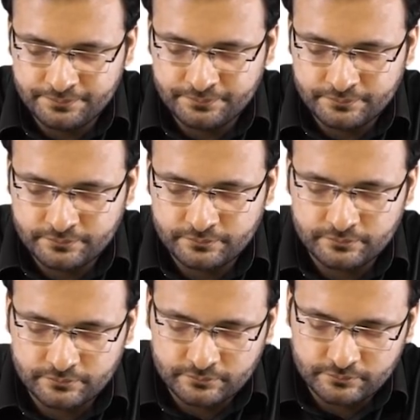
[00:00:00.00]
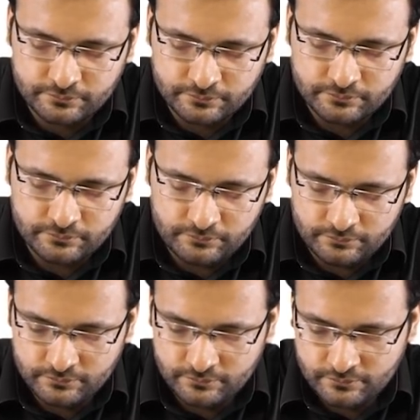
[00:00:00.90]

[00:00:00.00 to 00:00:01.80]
No one is speaking in this clip.